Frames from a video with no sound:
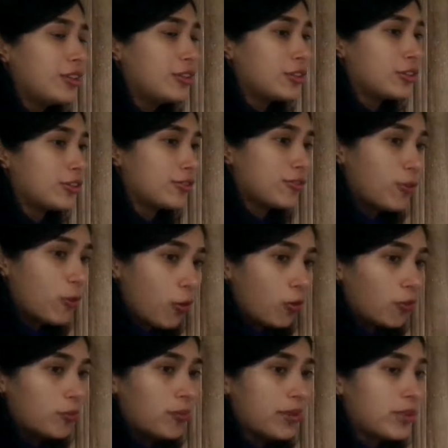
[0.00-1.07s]
your
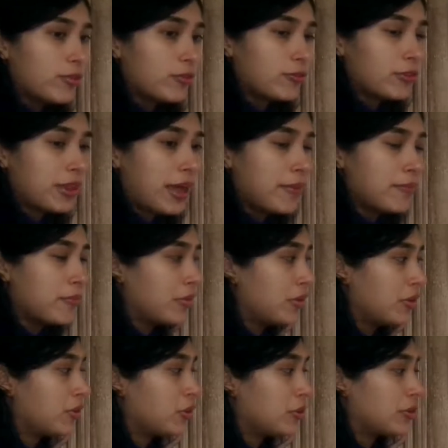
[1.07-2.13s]
whole bill for that
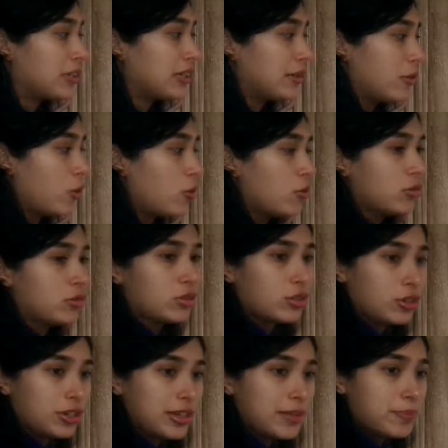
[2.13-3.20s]
month, you're going to owe
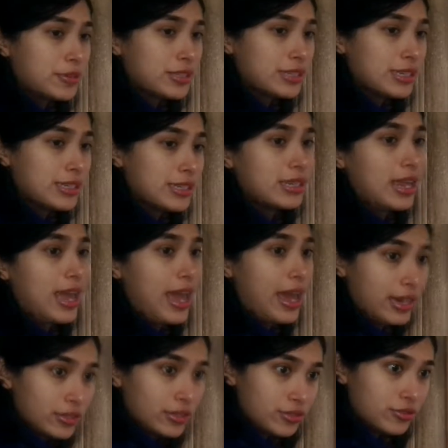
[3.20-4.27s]
30%
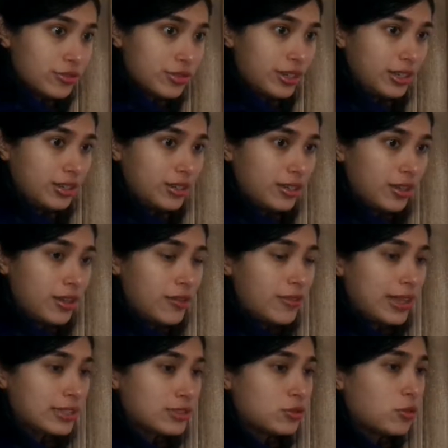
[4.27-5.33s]
extra of
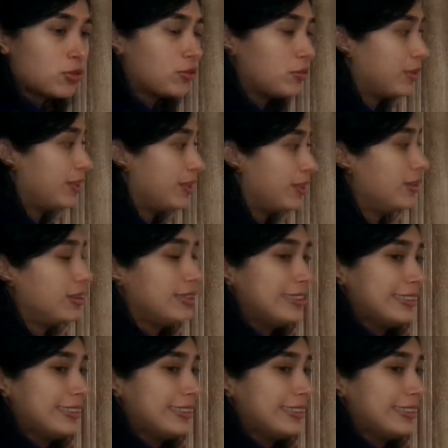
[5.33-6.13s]
that total bill.